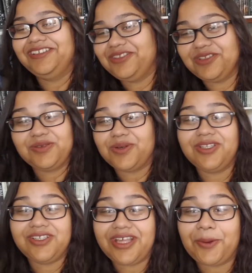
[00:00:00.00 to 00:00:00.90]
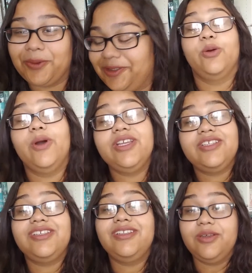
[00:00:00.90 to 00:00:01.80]
just watch that one.
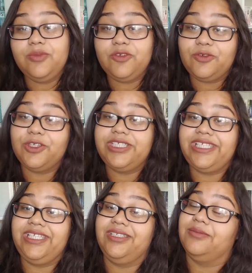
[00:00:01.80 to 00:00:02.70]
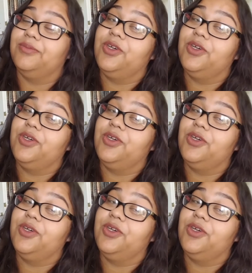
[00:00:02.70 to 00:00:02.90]
Question number 14.